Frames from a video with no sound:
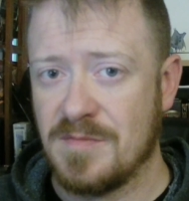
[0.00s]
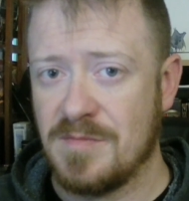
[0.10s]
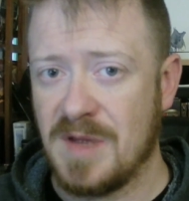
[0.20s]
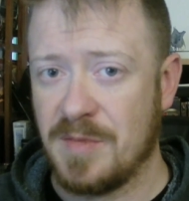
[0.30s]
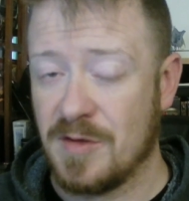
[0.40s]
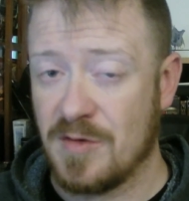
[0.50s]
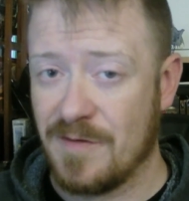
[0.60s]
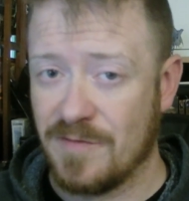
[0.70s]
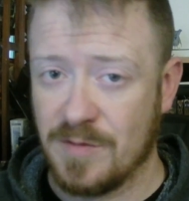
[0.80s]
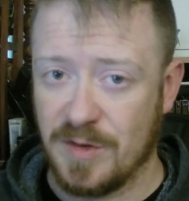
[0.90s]
maybe they're
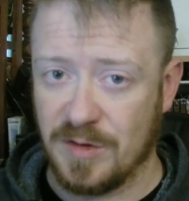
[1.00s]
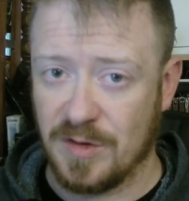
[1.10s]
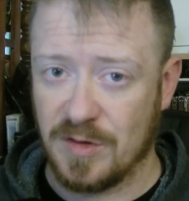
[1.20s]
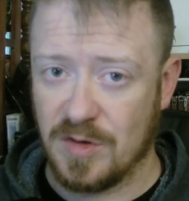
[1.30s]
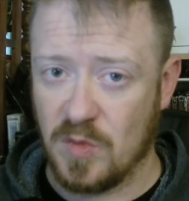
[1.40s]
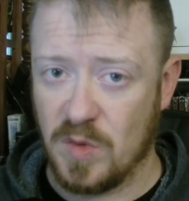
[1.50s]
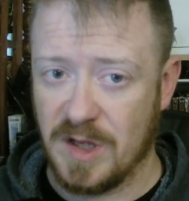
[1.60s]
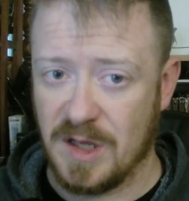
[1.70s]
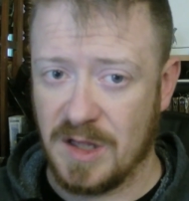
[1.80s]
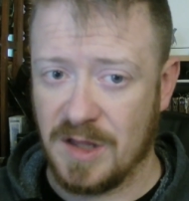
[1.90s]
not familiar
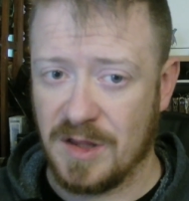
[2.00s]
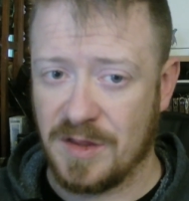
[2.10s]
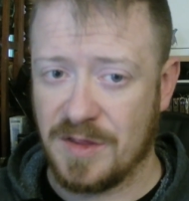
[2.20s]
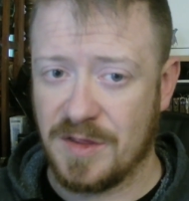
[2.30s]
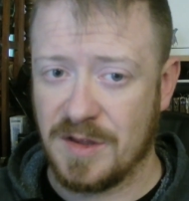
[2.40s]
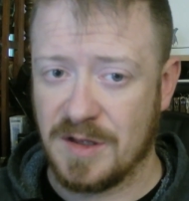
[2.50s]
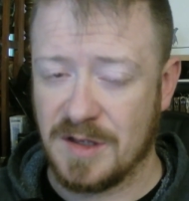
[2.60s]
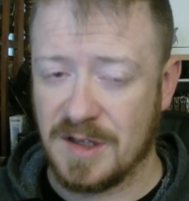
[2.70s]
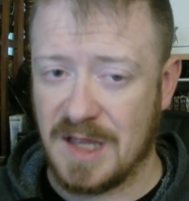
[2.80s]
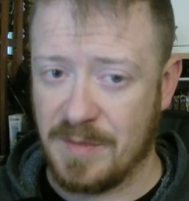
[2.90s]
with
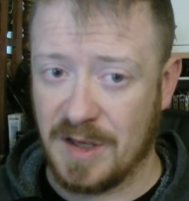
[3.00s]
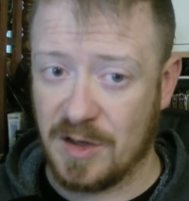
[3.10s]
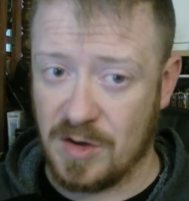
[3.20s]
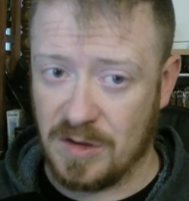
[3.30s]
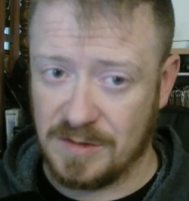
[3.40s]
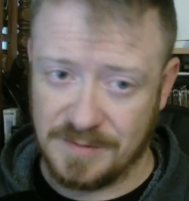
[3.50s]
gaming at all.